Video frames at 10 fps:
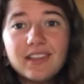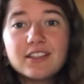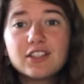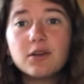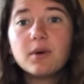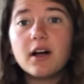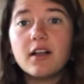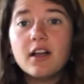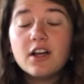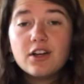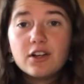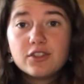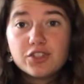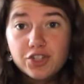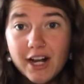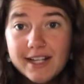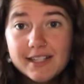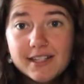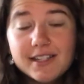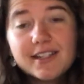So we'll
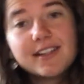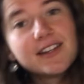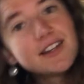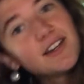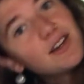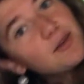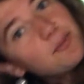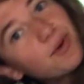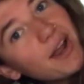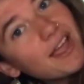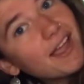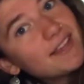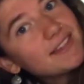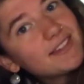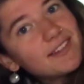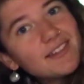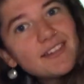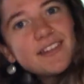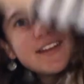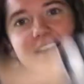trust, praise,
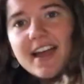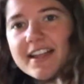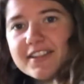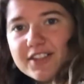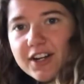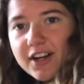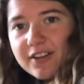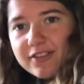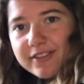and serve